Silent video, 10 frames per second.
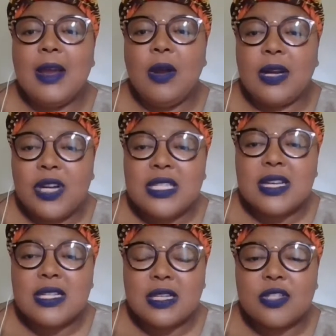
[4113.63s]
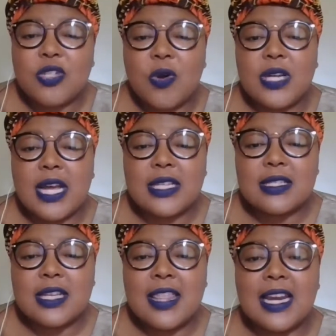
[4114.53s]
Research has shown
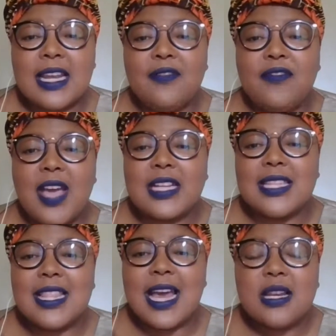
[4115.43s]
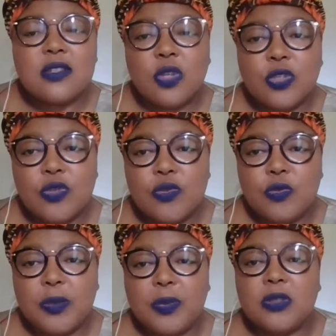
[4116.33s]
us that, in fact, that is not true.
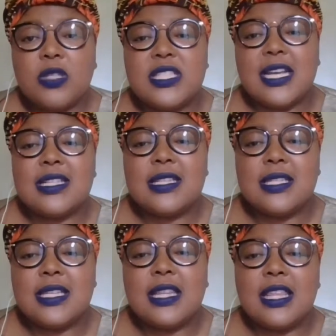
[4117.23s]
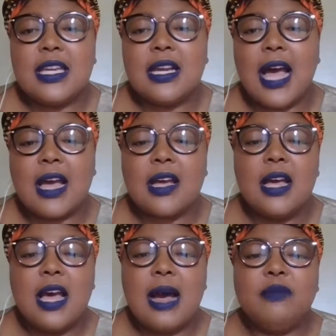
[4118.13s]
People don't just sit and think,
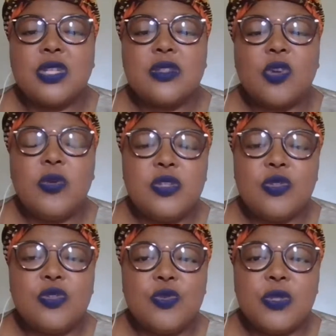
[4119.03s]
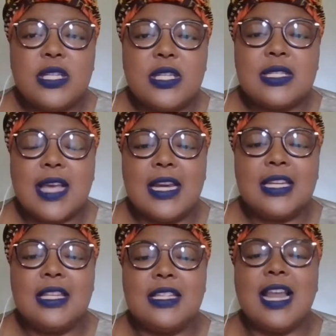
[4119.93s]
I'm just going to do this, and
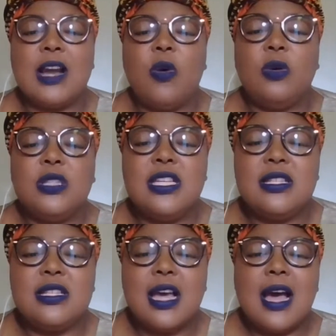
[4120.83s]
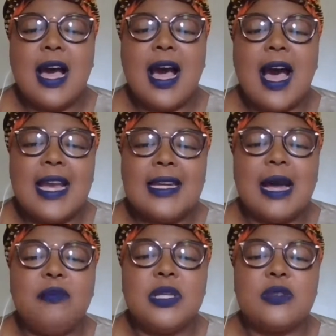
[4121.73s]
there's like all these high
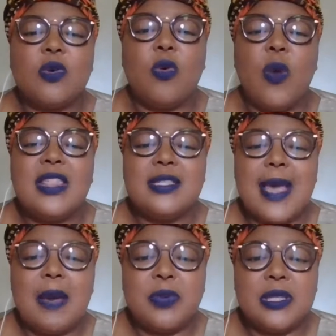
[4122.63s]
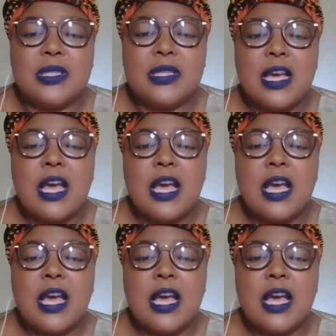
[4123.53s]
numbers where this happens.